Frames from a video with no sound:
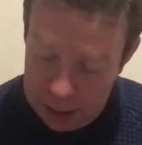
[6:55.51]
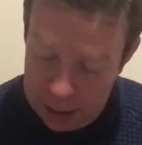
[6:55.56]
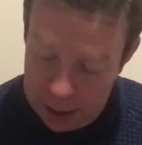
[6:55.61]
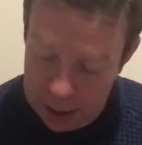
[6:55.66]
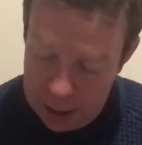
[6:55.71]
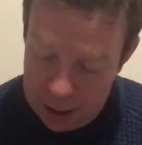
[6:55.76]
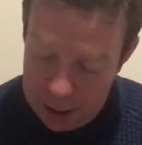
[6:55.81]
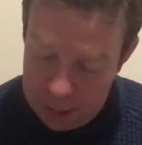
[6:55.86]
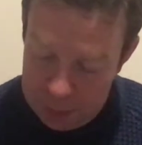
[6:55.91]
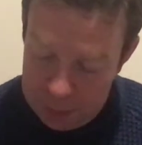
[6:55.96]

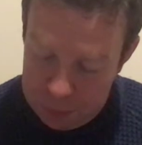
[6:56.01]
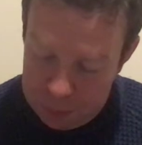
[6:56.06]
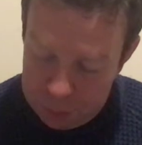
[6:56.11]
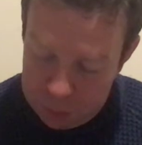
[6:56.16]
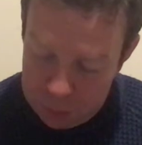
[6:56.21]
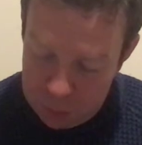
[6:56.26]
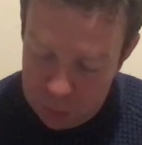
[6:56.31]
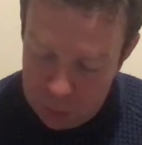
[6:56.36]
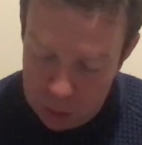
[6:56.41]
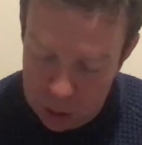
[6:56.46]
Um,
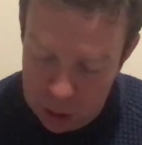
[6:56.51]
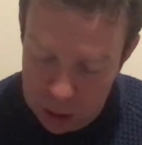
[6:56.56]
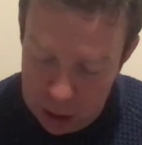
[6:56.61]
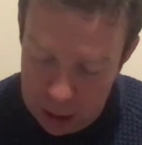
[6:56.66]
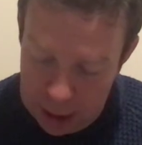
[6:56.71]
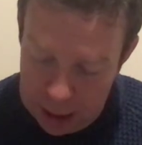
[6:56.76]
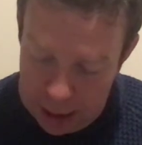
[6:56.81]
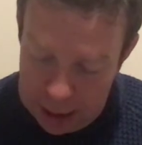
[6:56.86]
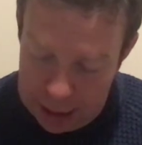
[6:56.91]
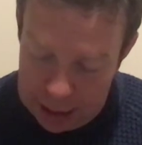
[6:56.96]

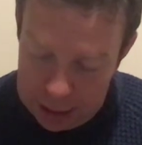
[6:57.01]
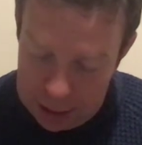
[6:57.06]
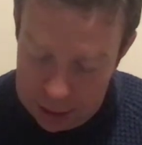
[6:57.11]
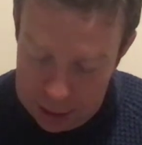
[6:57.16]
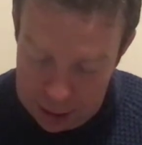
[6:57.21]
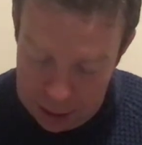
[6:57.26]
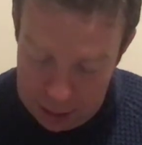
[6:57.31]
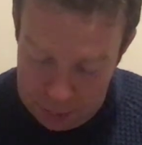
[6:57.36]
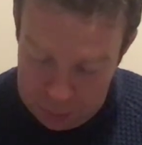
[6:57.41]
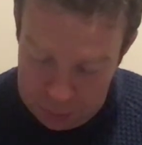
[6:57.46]

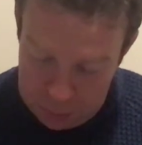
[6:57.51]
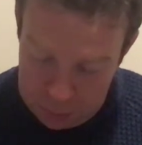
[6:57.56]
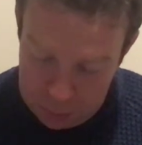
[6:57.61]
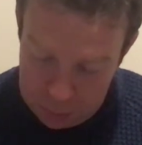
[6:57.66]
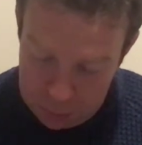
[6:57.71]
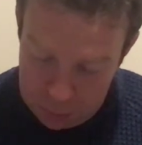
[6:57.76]
and um,